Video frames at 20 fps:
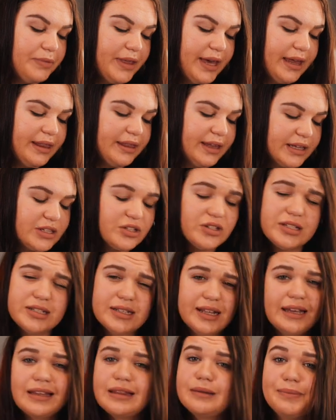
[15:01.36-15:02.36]
and that's
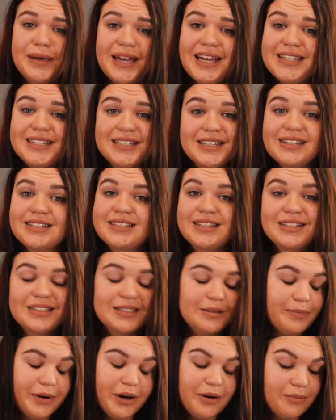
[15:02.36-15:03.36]
just like the basics, it's
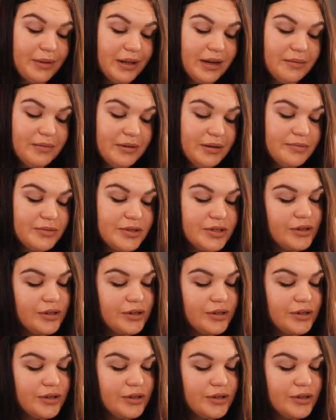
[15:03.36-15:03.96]
the bare minimum.